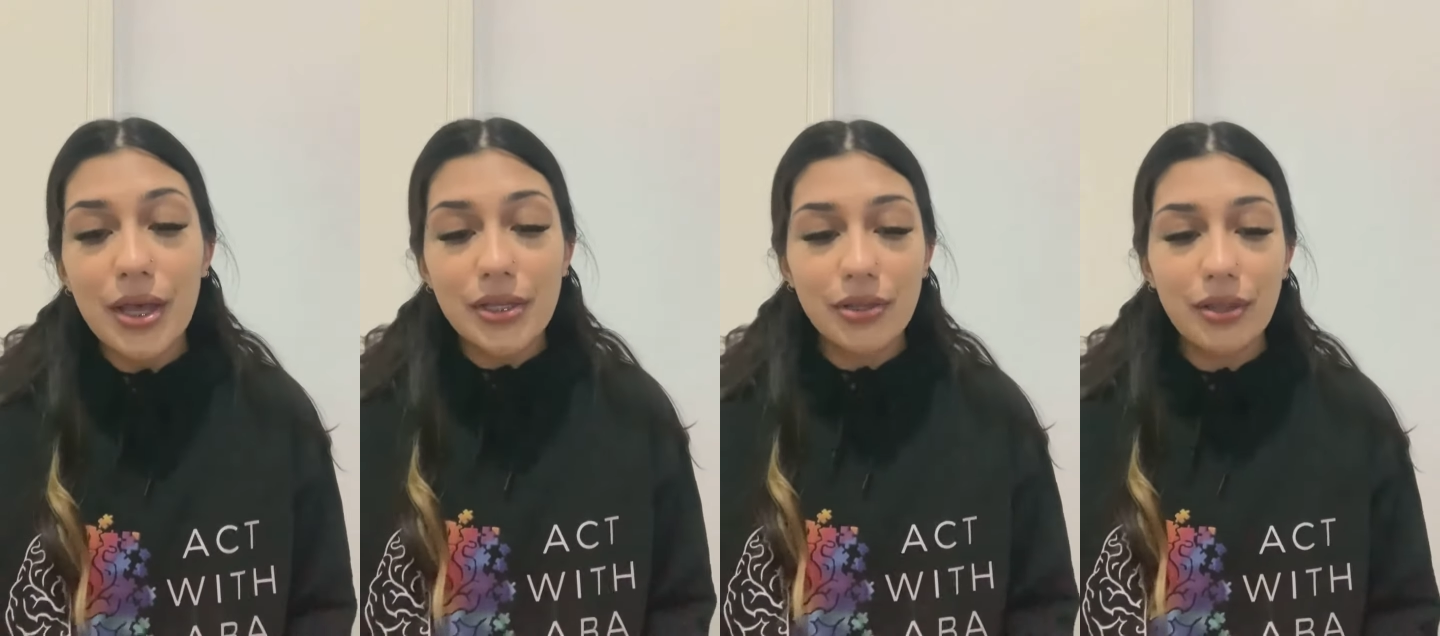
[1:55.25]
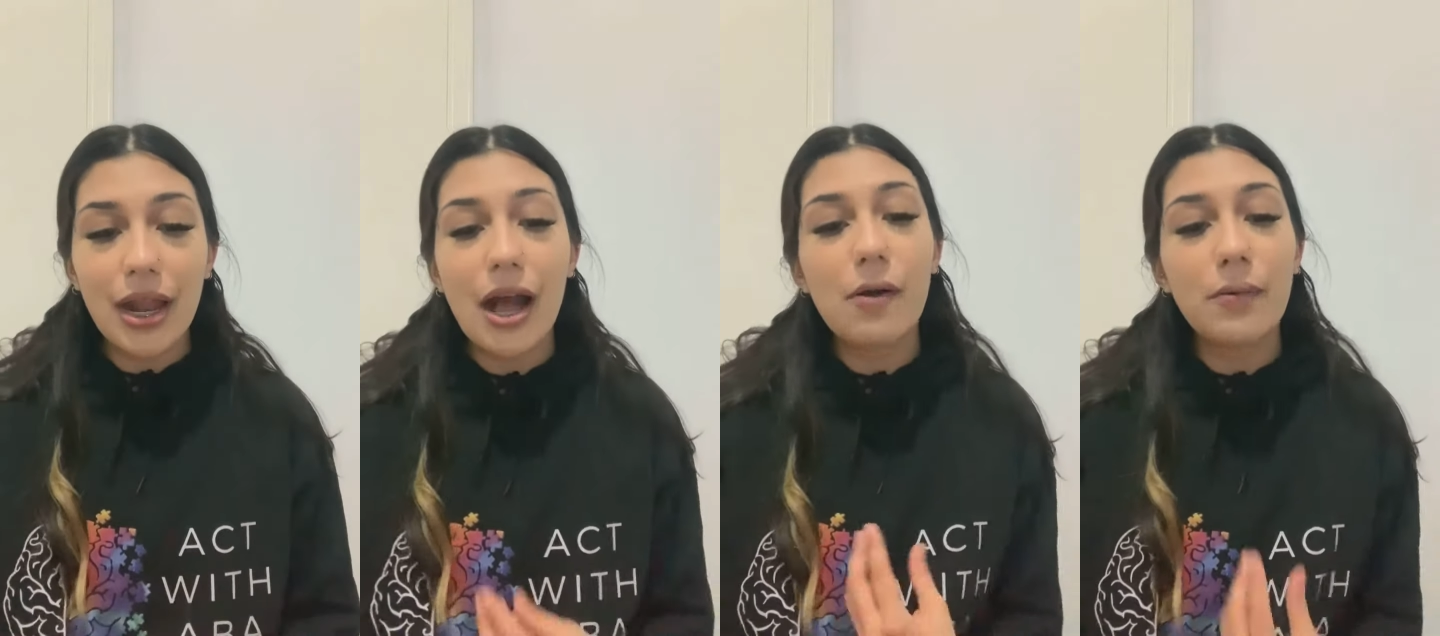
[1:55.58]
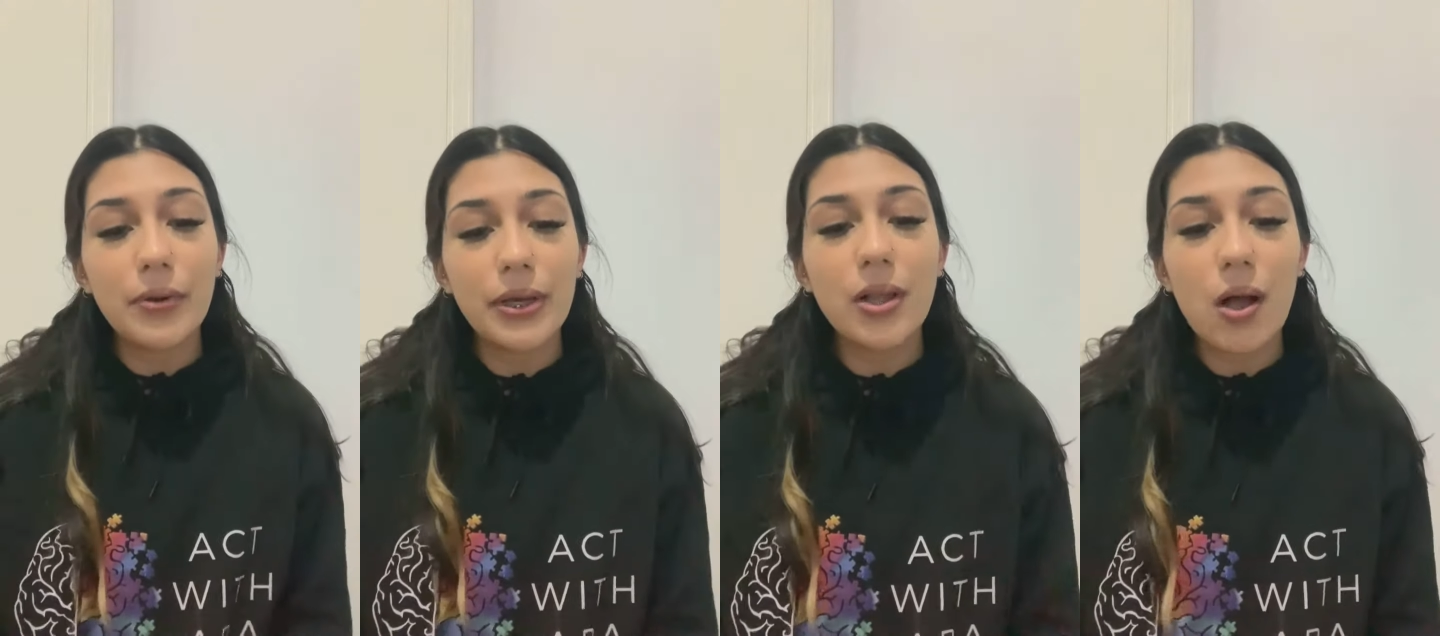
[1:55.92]
So that
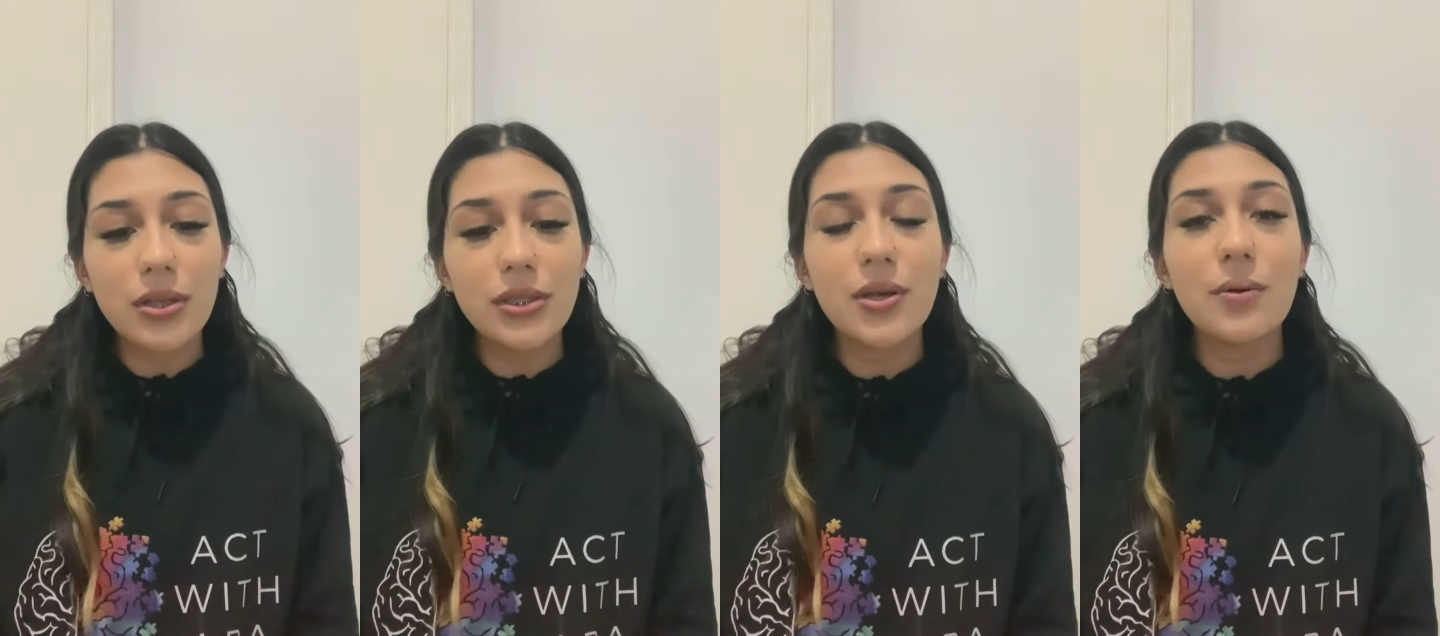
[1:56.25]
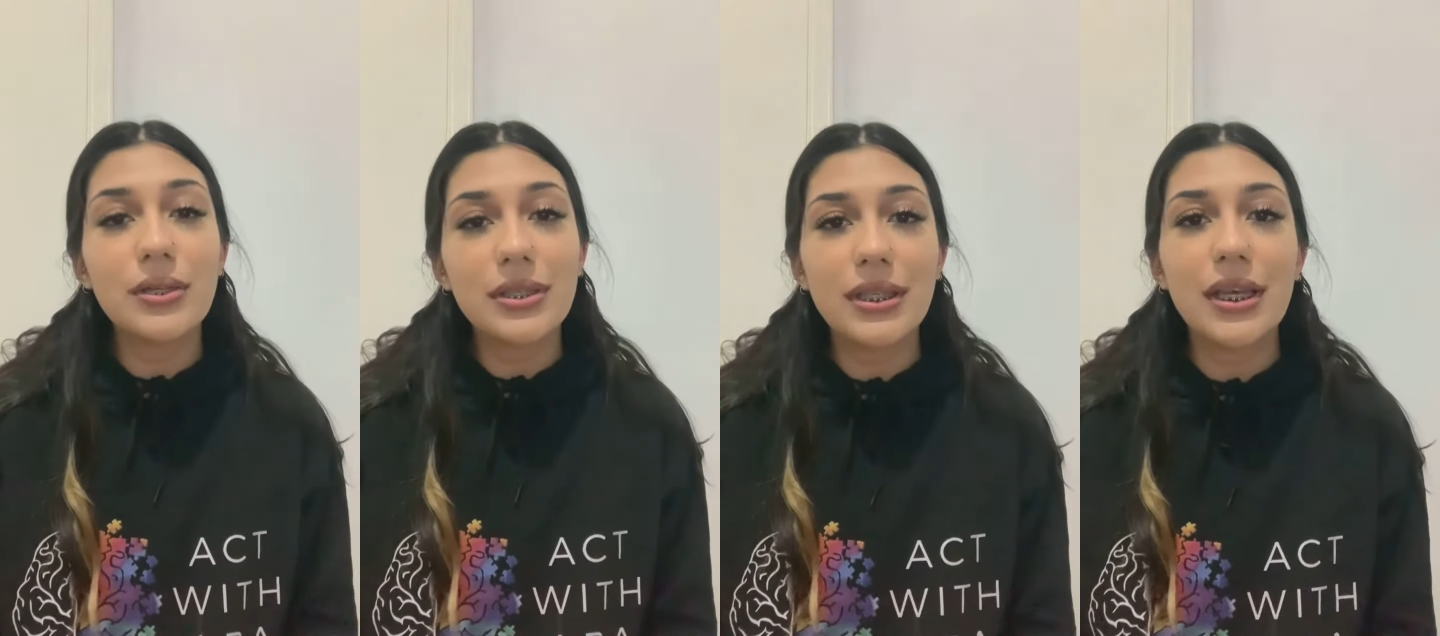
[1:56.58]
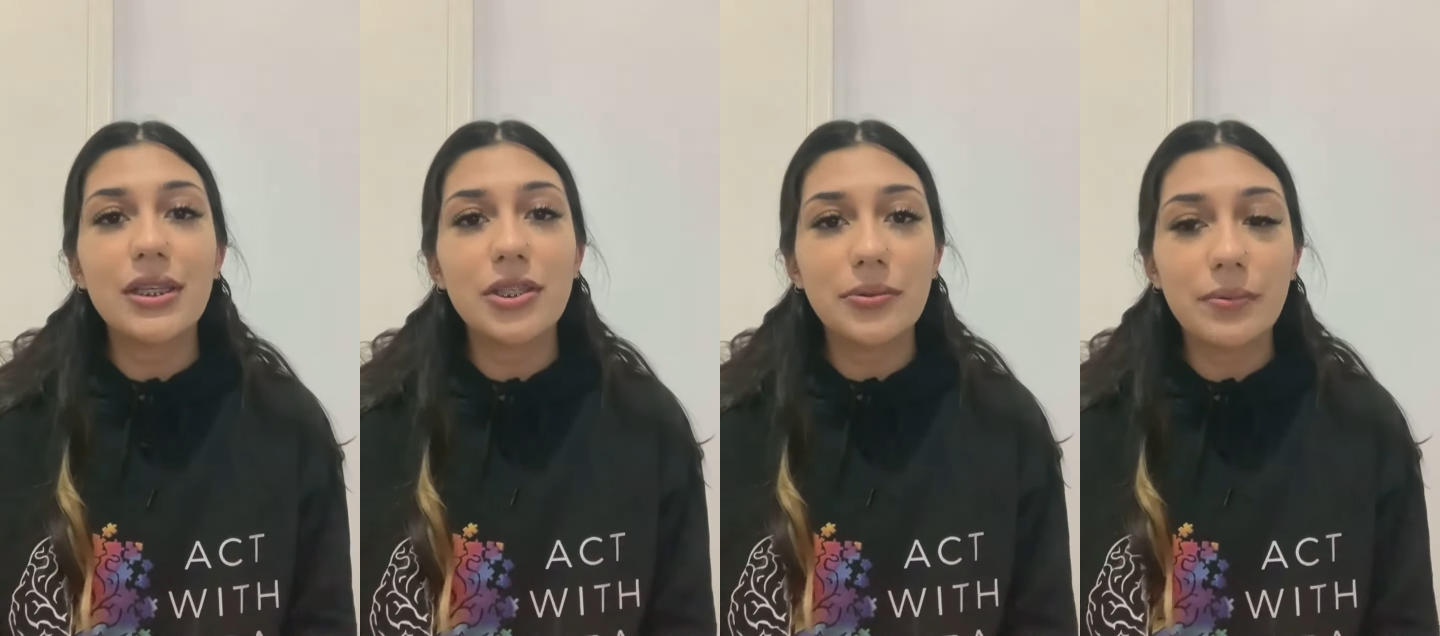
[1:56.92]
will also
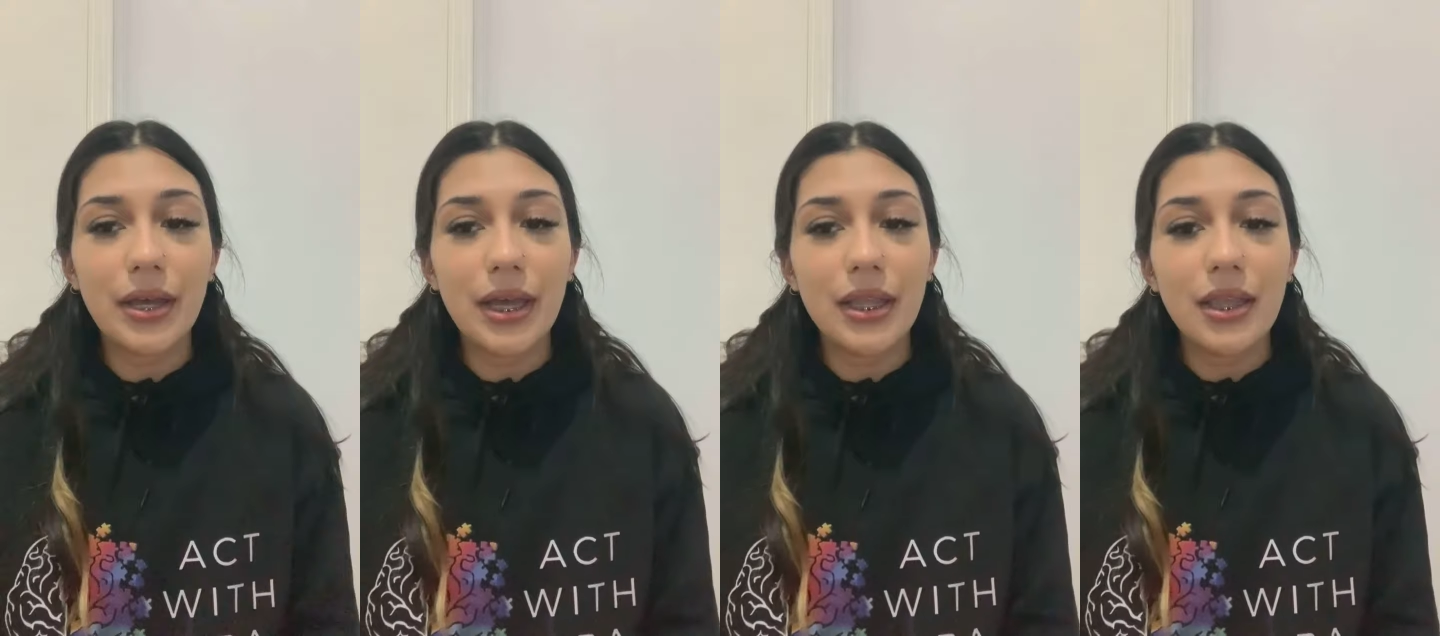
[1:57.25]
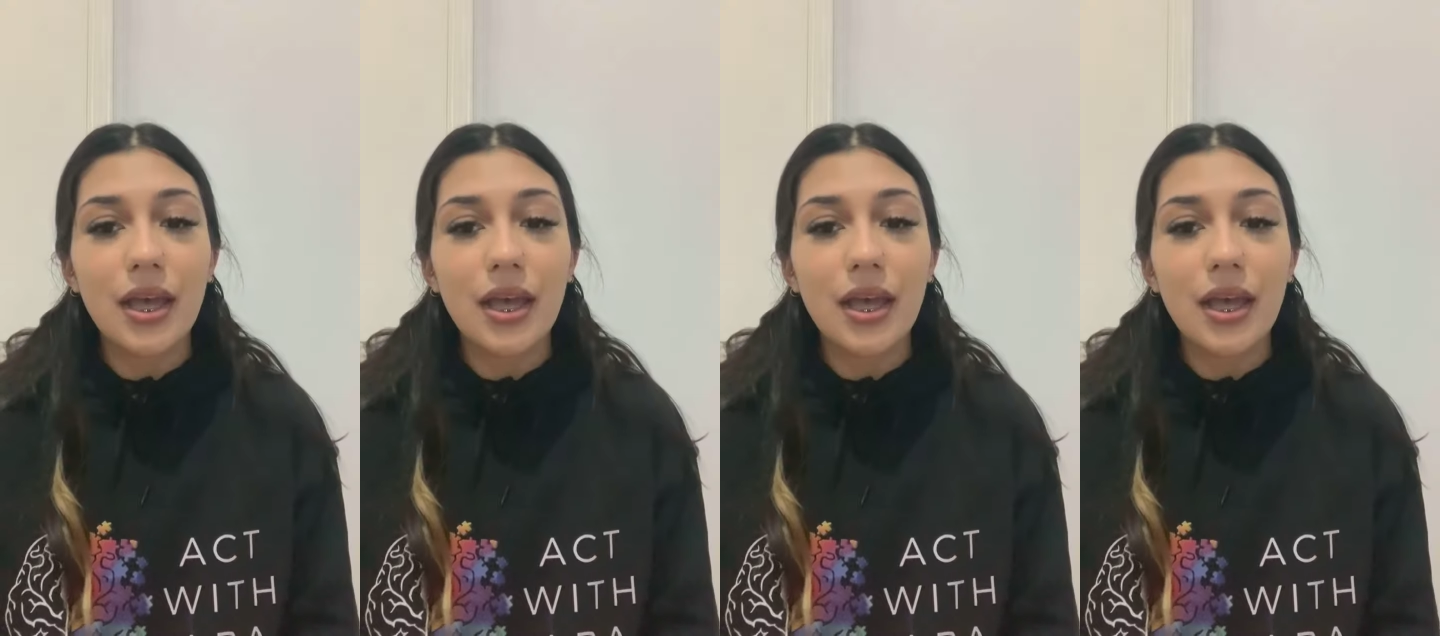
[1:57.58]
assist with